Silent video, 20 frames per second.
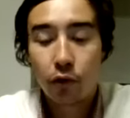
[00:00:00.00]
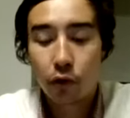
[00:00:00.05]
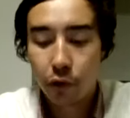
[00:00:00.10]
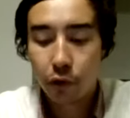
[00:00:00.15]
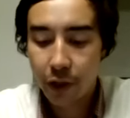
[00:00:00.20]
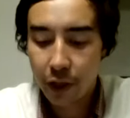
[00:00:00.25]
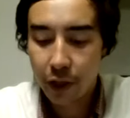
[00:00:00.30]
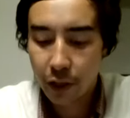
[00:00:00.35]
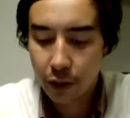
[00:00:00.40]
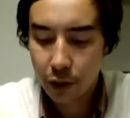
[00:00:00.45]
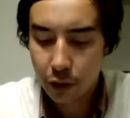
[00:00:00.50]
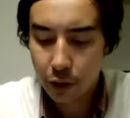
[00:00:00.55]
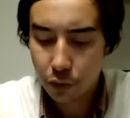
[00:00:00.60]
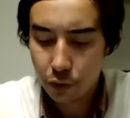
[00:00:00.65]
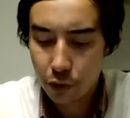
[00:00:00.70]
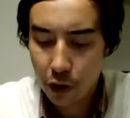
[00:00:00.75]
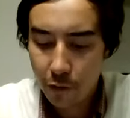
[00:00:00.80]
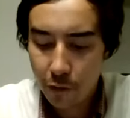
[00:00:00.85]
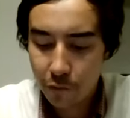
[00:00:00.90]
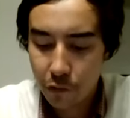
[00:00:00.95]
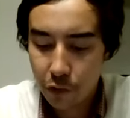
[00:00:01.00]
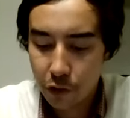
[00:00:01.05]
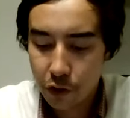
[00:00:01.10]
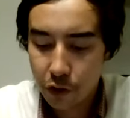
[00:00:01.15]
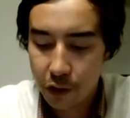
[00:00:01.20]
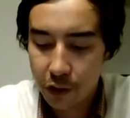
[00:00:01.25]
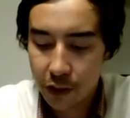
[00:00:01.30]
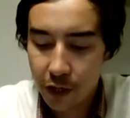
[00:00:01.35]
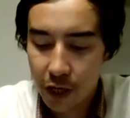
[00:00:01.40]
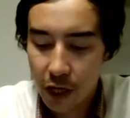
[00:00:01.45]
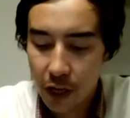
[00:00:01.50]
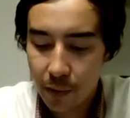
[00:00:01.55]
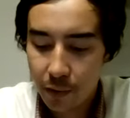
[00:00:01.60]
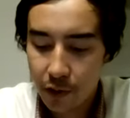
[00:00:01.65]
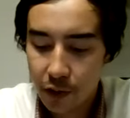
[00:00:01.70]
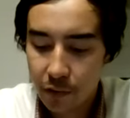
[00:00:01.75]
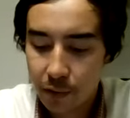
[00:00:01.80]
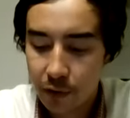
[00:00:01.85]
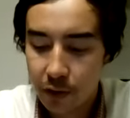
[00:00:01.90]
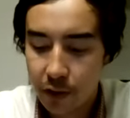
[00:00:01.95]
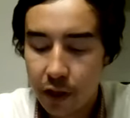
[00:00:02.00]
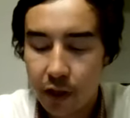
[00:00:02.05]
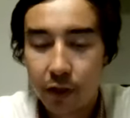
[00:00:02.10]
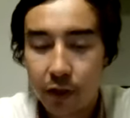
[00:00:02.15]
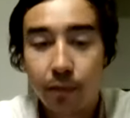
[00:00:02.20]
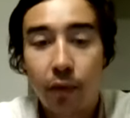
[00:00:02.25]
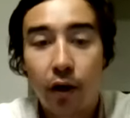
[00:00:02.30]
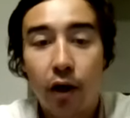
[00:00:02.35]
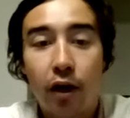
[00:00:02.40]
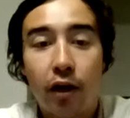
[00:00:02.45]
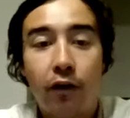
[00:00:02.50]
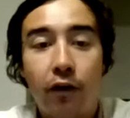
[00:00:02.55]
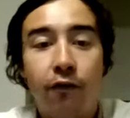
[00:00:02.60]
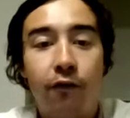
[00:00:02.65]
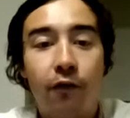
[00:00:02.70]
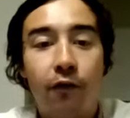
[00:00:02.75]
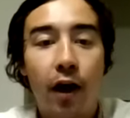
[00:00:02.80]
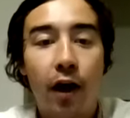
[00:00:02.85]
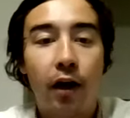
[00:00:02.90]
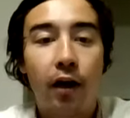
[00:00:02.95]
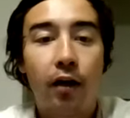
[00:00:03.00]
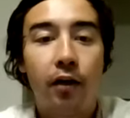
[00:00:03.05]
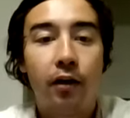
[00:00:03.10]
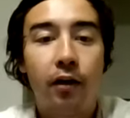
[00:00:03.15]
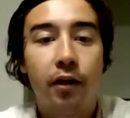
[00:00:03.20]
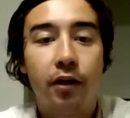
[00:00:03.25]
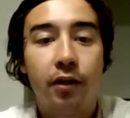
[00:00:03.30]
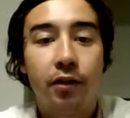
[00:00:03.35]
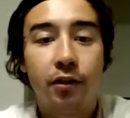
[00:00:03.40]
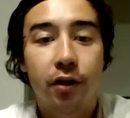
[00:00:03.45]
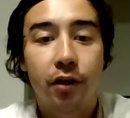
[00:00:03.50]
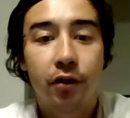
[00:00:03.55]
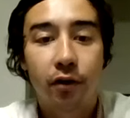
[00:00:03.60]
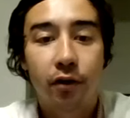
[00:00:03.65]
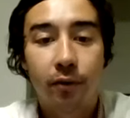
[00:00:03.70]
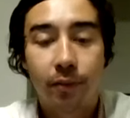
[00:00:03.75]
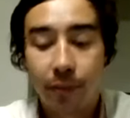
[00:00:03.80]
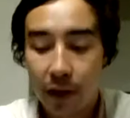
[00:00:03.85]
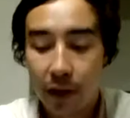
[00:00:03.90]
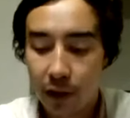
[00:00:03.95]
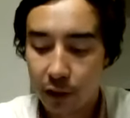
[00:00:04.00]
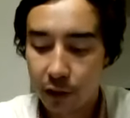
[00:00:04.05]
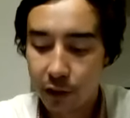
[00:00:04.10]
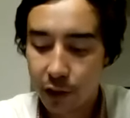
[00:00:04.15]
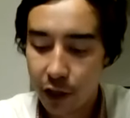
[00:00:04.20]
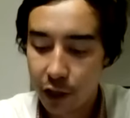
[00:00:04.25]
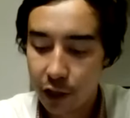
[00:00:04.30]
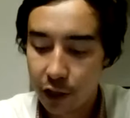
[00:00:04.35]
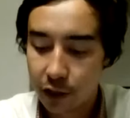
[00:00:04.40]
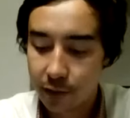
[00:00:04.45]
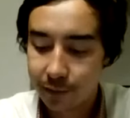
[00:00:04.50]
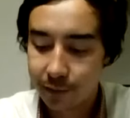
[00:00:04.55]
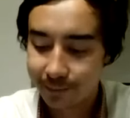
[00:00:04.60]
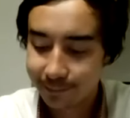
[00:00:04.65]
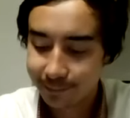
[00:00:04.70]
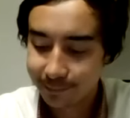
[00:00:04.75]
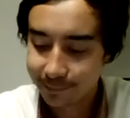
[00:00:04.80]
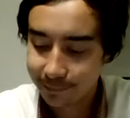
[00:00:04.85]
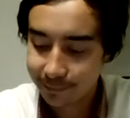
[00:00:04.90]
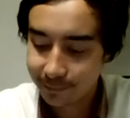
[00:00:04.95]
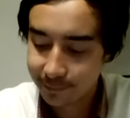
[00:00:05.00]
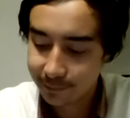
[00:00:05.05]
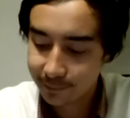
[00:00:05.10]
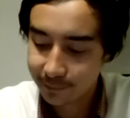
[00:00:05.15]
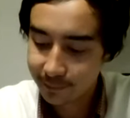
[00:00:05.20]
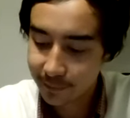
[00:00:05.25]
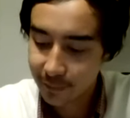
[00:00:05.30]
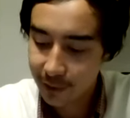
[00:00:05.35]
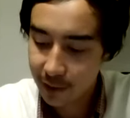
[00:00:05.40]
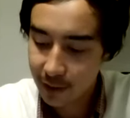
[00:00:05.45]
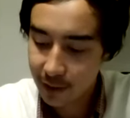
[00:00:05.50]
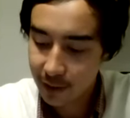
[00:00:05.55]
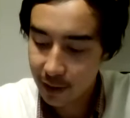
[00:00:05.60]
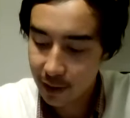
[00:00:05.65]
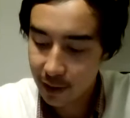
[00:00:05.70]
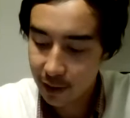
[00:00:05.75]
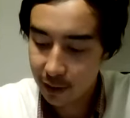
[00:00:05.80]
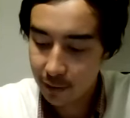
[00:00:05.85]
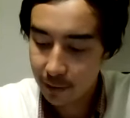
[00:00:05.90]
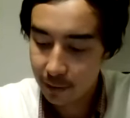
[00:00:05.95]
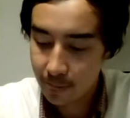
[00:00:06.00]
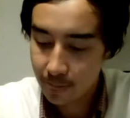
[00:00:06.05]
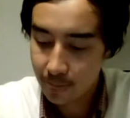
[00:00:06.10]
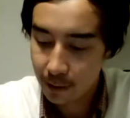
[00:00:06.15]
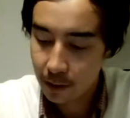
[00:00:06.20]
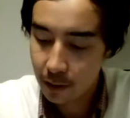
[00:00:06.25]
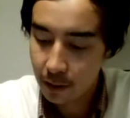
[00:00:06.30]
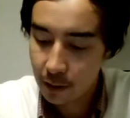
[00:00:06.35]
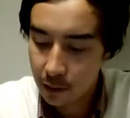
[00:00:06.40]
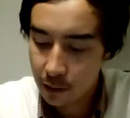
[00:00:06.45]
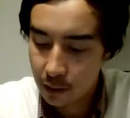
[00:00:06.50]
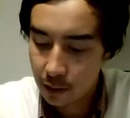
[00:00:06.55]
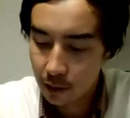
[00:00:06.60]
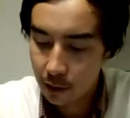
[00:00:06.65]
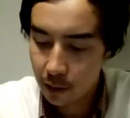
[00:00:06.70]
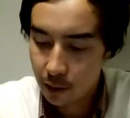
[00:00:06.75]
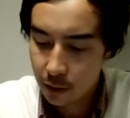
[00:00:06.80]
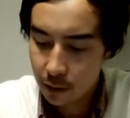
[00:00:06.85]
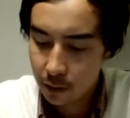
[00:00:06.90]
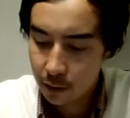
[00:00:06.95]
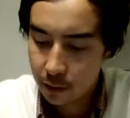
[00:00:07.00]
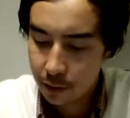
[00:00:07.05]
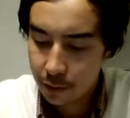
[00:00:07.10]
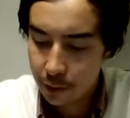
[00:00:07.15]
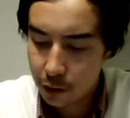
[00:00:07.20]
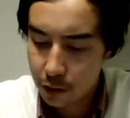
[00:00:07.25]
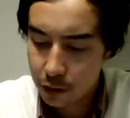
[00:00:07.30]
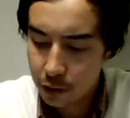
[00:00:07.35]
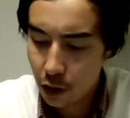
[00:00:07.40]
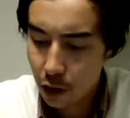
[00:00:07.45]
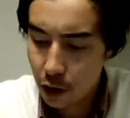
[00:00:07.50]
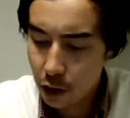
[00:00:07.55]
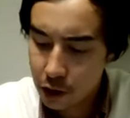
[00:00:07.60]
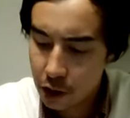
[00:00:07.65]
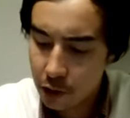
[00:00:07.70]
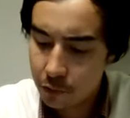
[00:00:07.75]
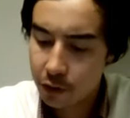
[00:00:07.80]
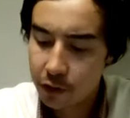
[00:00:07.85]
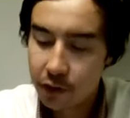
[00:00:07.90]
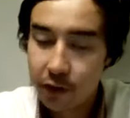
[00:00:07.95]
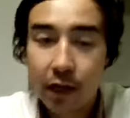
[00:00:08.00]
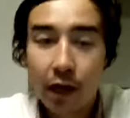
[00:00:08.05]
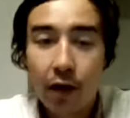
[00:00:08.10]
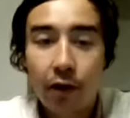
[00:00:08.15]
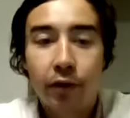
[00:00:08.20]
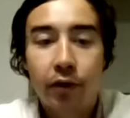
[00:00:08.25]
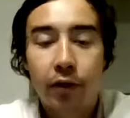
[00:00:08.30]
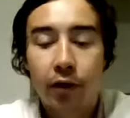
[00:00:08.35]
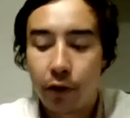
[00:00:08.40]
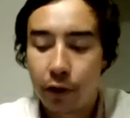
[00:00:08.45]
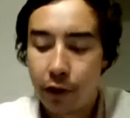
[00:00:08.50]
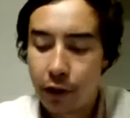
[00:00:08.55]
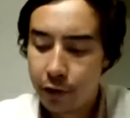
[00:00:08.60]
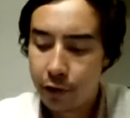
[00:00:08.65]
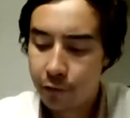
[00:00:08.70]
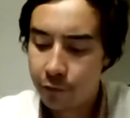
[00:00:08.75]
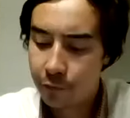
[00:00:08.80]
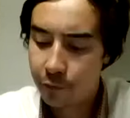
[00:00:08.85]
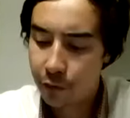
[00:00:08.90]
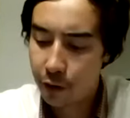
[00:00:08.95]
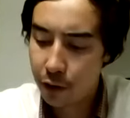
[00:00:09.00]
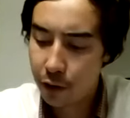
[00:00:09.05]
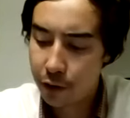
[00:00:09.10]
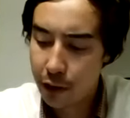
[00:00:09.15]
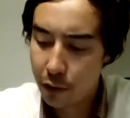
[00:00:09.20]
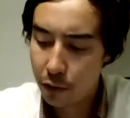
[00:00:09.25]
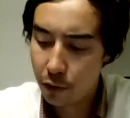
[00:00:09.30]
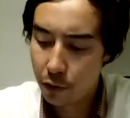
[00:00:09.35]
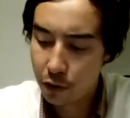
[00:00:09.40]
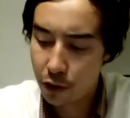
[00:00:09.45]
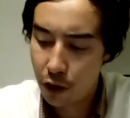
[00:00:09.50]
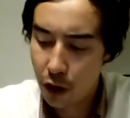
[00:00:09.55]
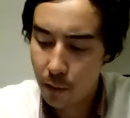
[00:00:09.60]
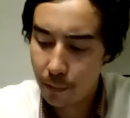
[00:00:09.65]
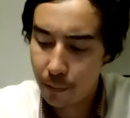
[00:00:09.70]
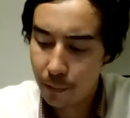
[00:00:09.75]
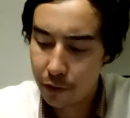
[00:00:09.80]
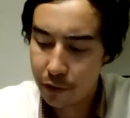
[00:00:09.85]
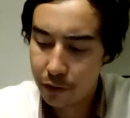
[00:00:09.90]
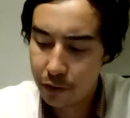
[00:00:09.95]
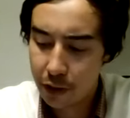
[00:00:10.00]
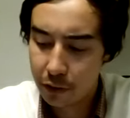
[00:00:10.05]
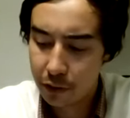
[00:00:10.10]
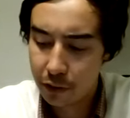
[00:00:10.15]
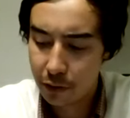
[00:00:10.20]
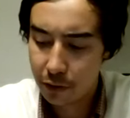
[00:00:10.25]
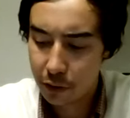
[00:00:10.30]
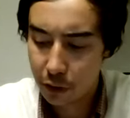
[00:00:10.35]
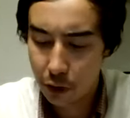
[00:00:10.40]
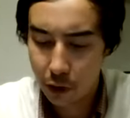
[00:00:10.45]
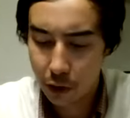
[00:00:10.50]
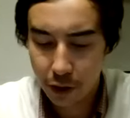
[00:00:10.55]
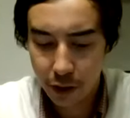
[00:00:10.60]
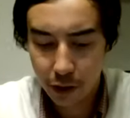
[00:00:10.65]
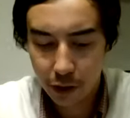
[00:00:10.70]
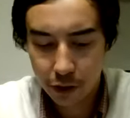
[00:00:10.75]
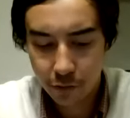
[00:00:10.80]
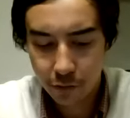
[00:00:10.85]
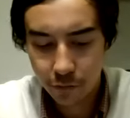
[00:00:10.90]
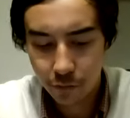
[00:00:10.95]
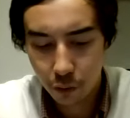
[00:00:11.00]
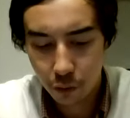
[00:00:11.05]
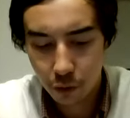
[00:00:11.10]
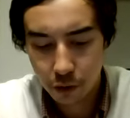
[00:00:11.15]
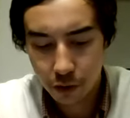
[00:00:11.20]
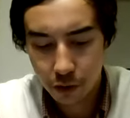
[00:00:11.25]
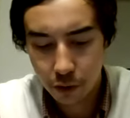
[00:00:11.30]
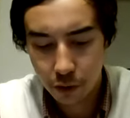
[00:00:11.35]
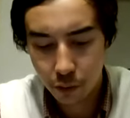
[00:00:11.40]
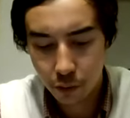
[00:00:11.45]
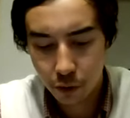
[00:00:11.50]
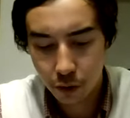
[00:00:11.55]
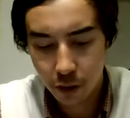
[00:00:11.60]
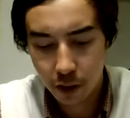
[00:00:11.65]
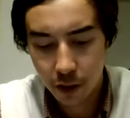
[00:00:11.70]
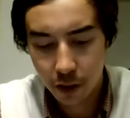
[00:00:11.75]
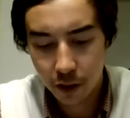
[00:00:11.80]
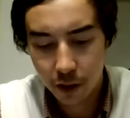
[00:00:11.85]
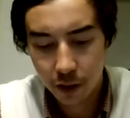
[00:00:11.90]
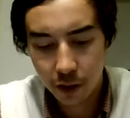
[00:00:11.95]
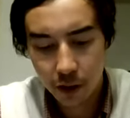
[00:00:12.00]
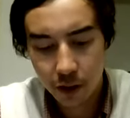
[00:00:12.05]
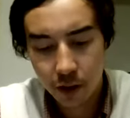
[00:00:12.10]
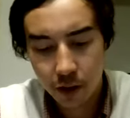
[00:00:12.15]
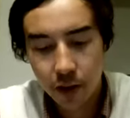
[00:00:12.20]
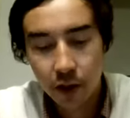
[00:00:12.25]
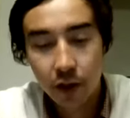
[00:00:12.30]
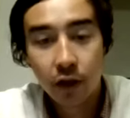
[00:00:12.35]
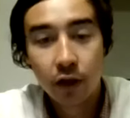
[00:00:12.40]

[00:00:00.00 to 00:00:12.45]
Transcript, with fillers: A Rohingya refugee camp has been hit by a fire in southern Bangladesh. And there's talks of a South Korean fund that will compensate the Koreans forced to work in